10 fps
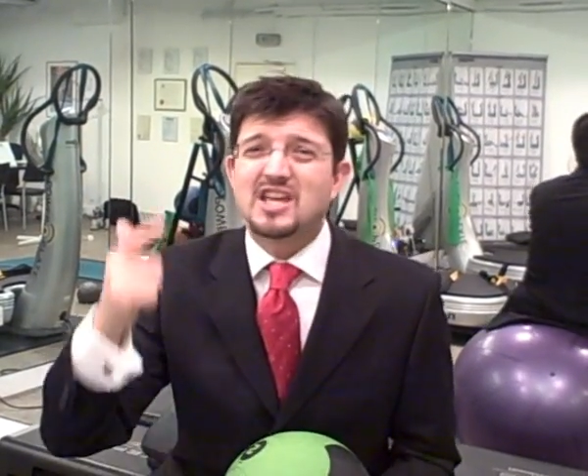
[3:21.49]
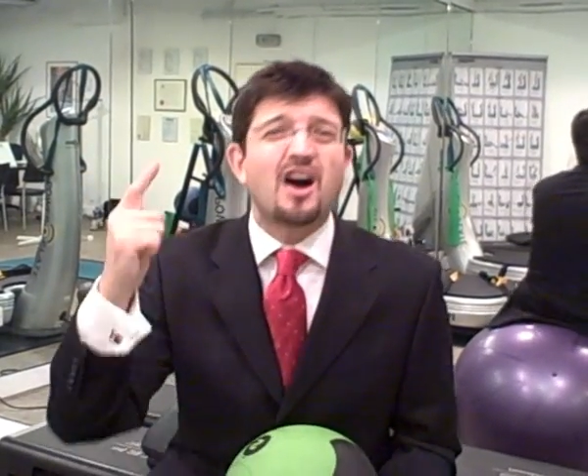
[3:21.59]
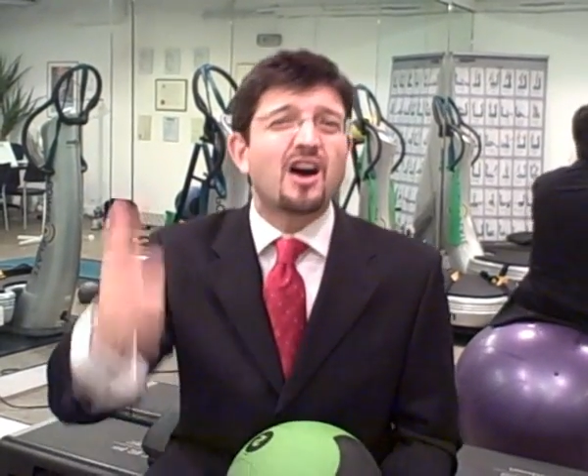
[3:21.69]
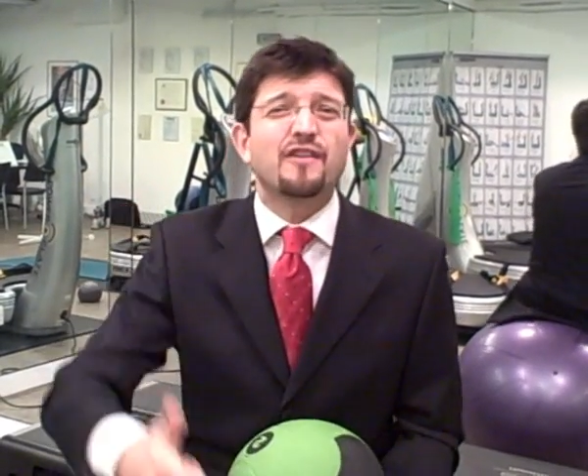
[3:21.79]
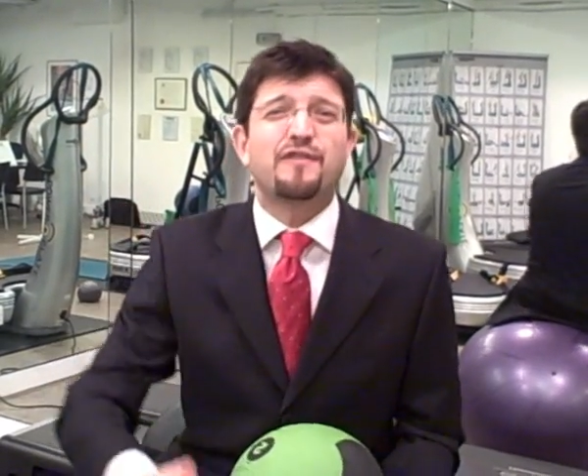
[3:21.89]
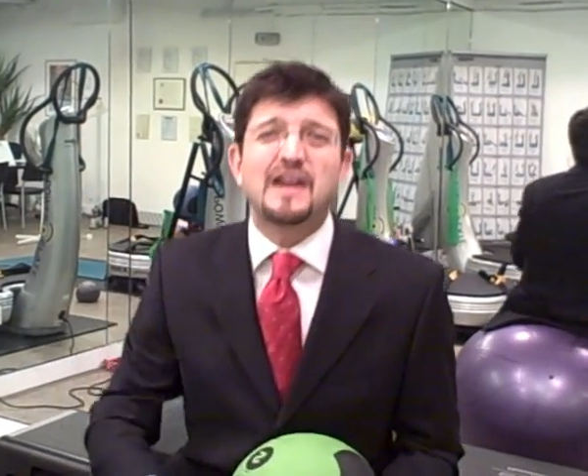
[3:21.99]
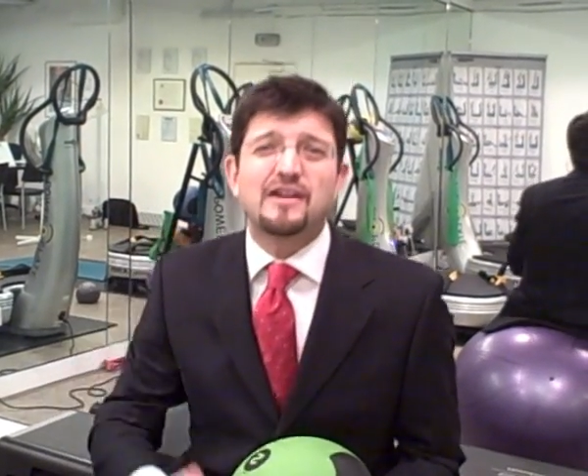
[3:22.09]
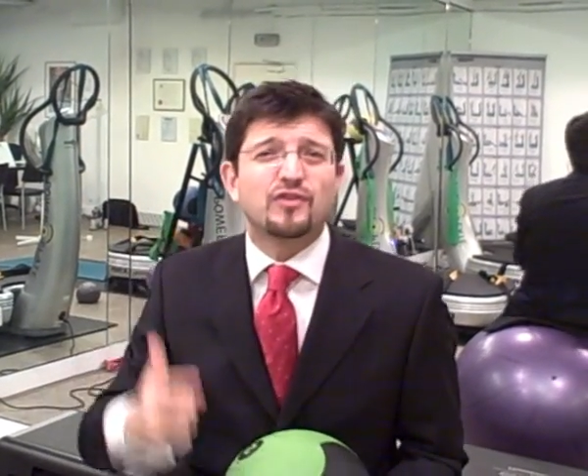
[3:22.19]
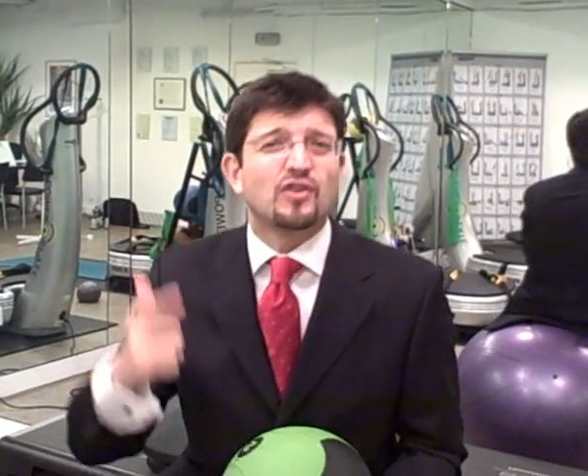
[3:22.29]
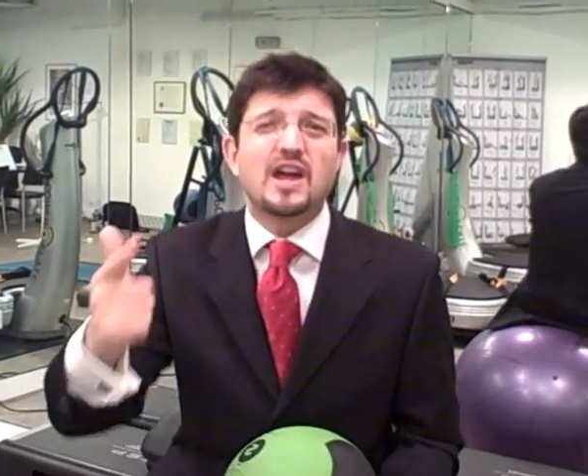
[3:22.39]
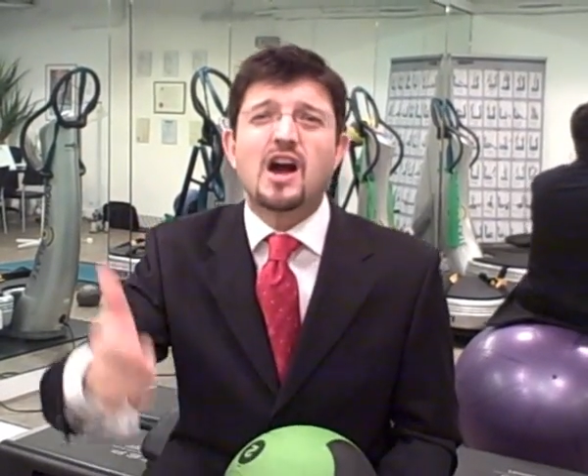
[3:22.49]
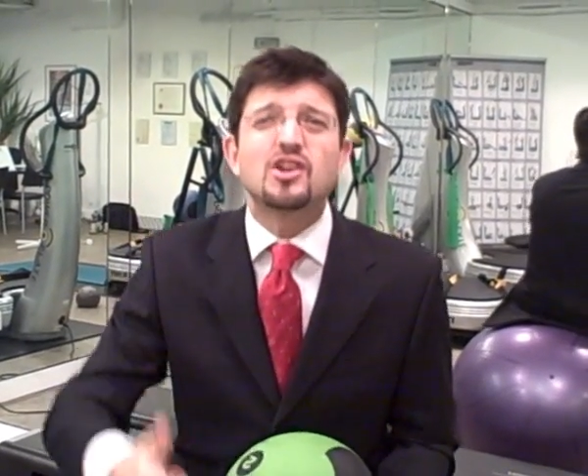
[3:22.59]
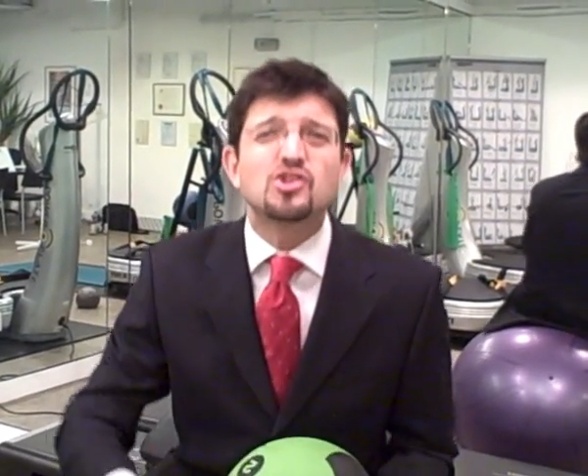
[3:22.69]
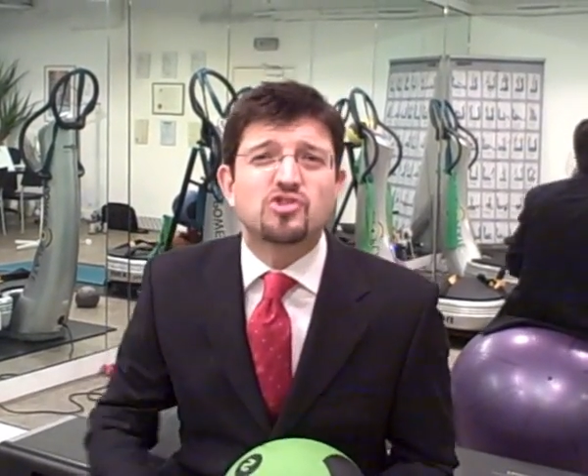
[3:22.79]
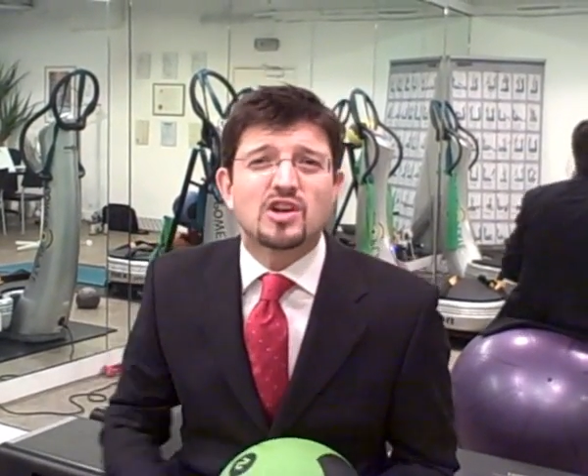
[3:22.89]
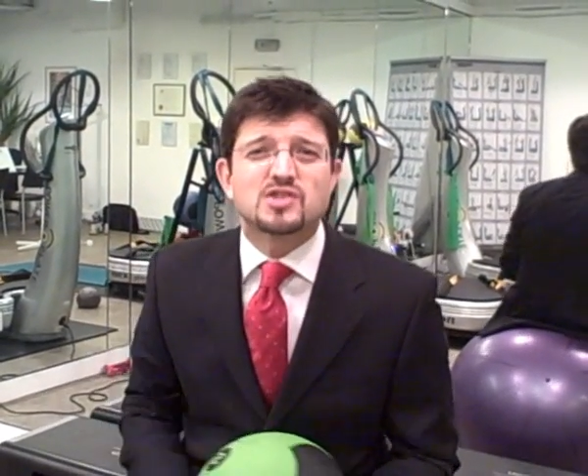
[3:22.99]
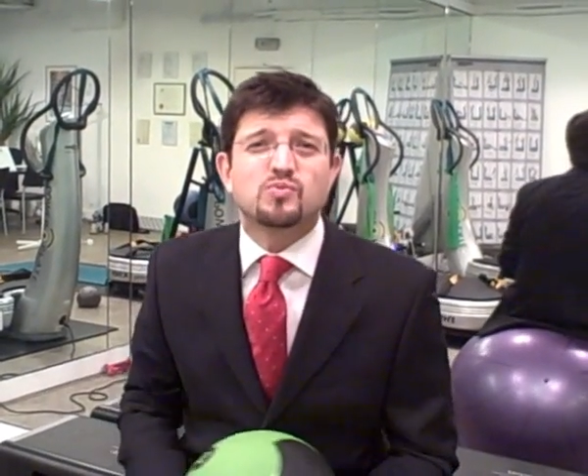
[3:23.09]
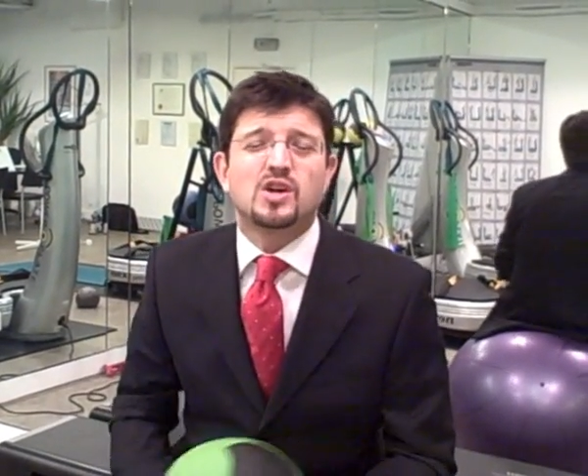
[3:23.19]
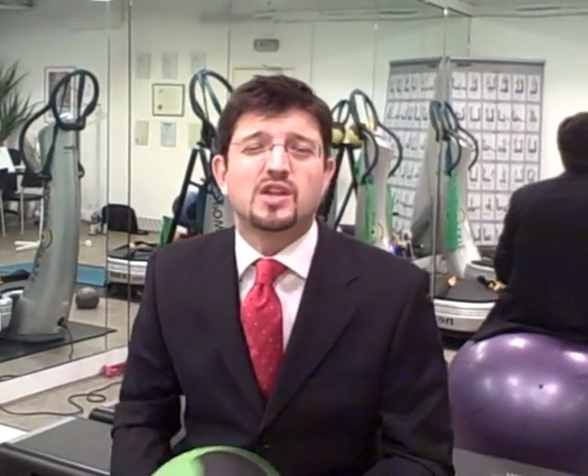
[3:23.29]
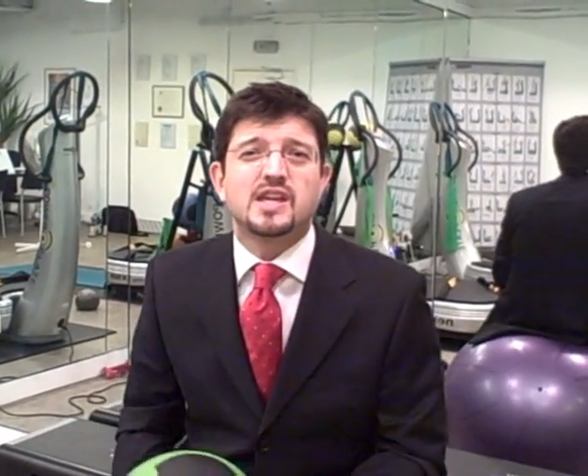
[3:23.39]
they're unfaithful, they're
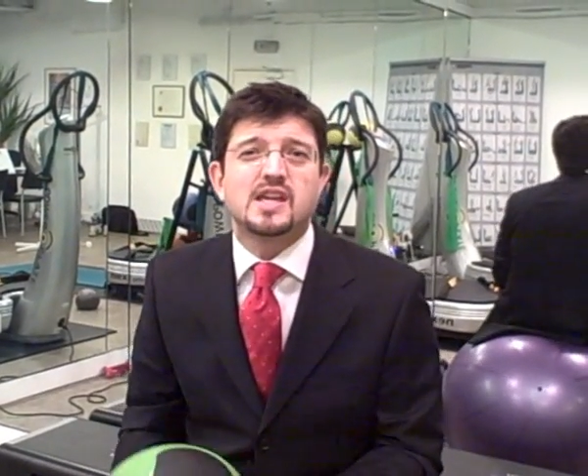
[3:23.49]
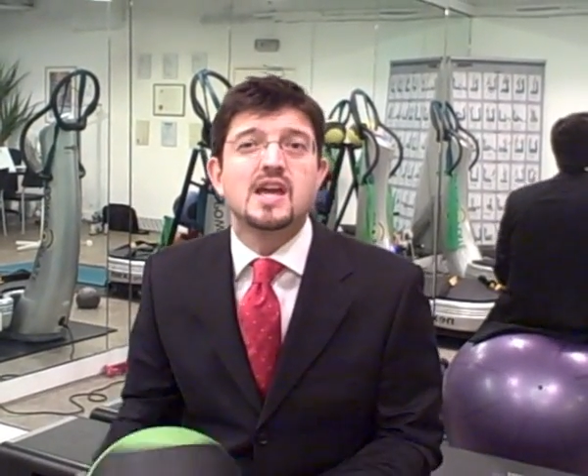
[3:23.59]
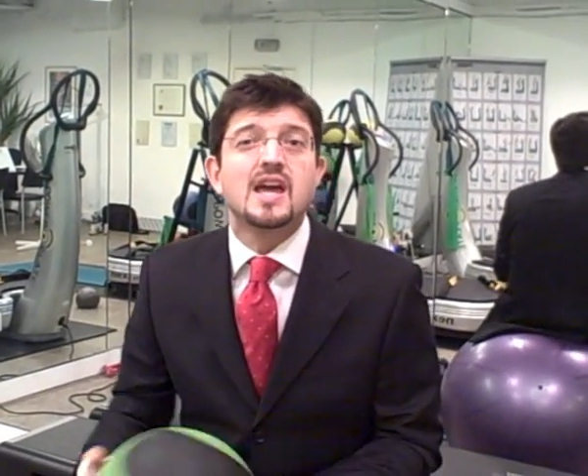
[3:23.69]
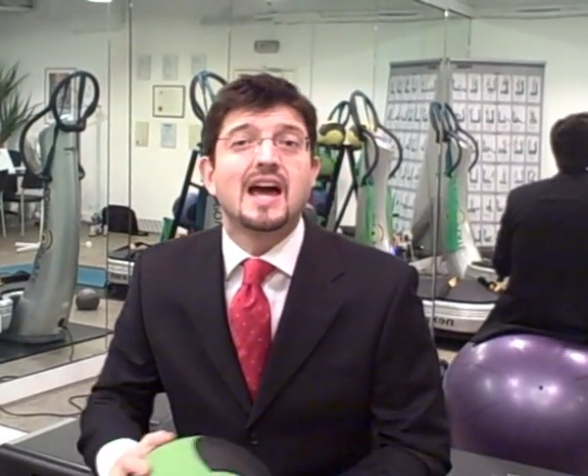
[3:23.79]
untrustworthy.